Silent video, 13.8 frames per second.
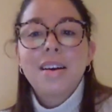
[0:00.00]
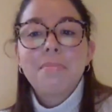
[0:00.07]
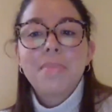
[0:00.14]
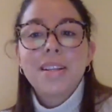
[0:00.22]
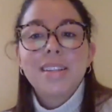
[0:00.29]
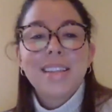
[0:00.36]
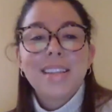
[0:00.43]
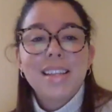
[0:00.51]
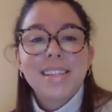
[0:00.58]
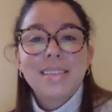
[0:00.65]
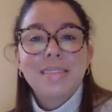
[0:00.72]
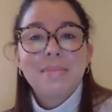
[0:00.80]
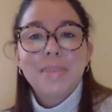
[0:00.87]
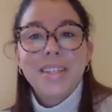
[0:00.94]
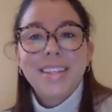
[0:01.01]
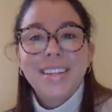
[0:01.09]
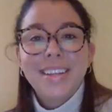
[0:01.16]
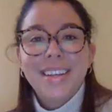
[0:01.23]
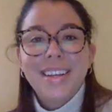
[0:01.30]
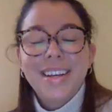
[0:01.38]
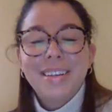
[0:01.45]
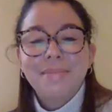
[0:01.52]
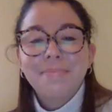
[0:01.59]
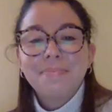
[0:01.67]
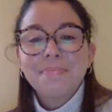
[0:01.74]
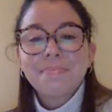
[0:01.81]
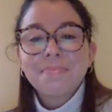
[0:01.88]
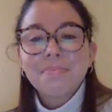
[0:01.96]
but it hasn't been
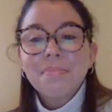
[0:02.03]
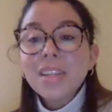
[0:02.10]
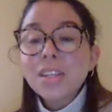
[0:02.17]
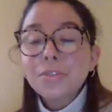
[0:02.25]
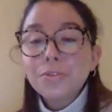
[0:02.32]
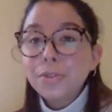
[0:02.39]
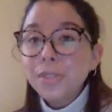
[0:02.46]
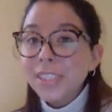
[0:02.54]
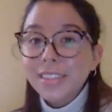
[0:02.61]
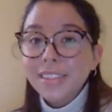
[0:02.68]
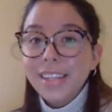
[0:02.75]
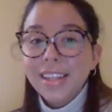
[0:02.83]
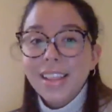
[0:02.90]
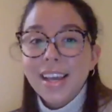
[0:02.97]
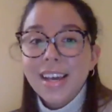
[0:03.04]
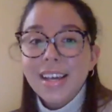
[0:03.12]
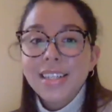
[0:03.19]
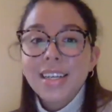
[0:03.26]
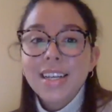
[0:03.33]
treated like that.